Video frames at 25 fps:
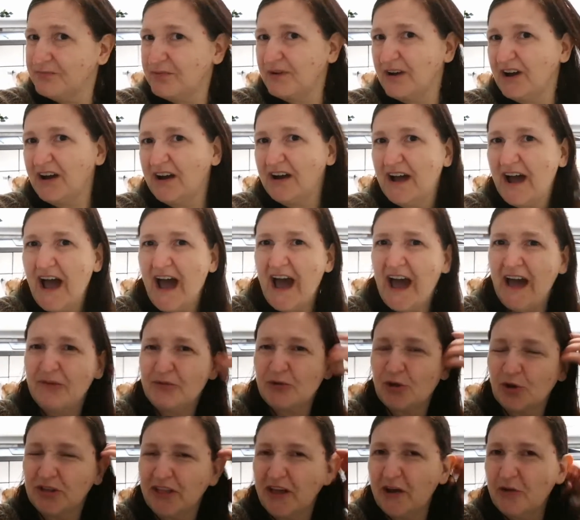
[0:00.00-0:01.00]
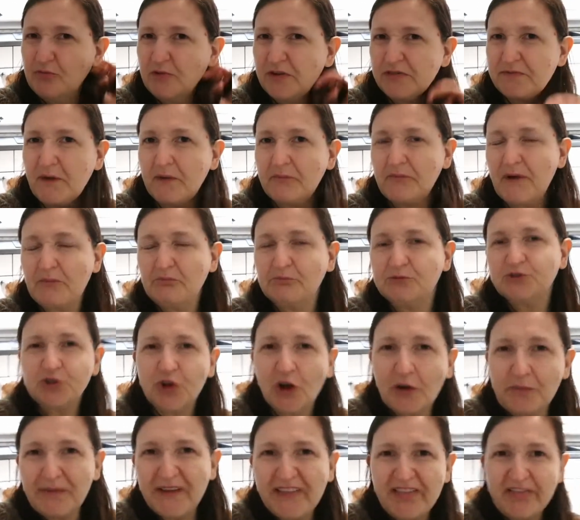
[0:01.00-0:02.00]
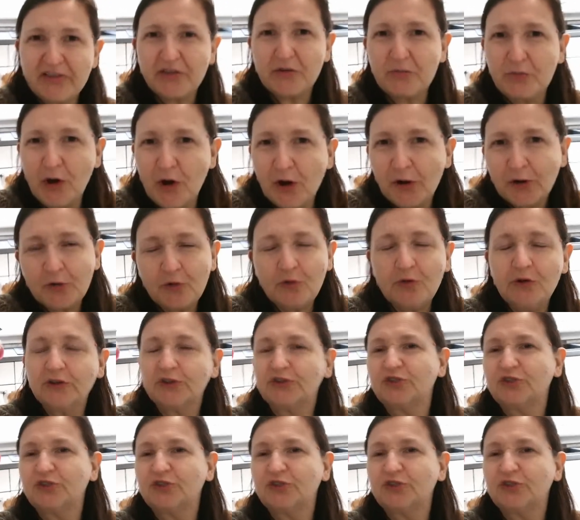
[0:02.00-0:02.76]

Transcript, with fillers: but I'm going out with my mum shopping tomorrow,